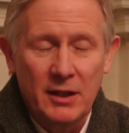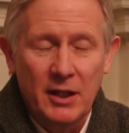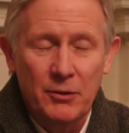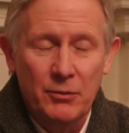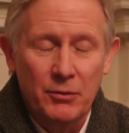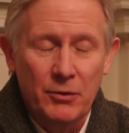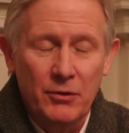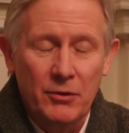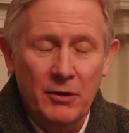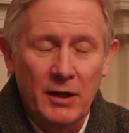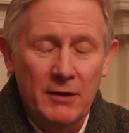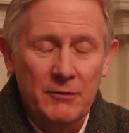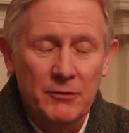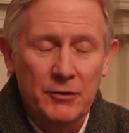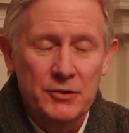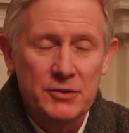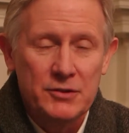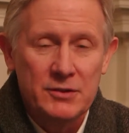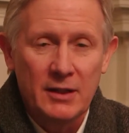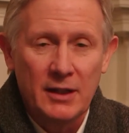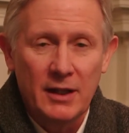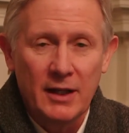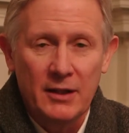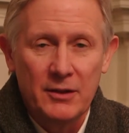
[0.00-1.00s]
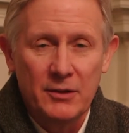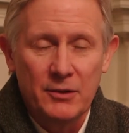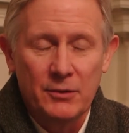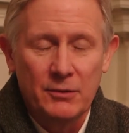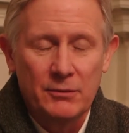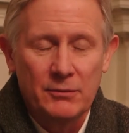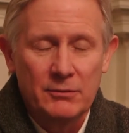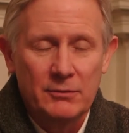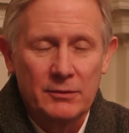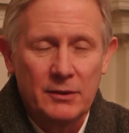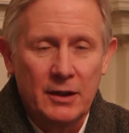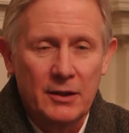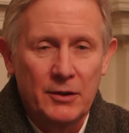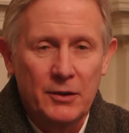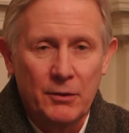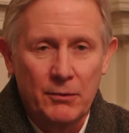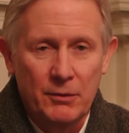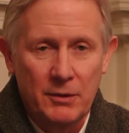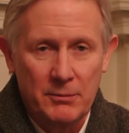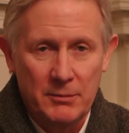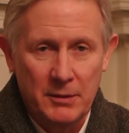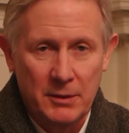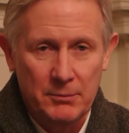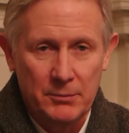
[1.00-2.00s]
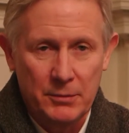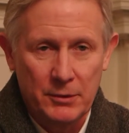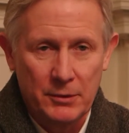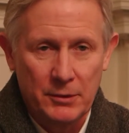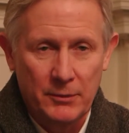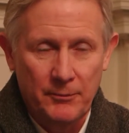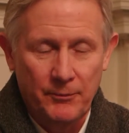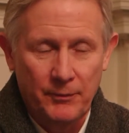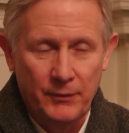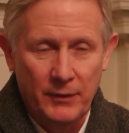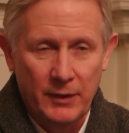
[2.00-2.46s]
I'd rather have you say, I don't remember.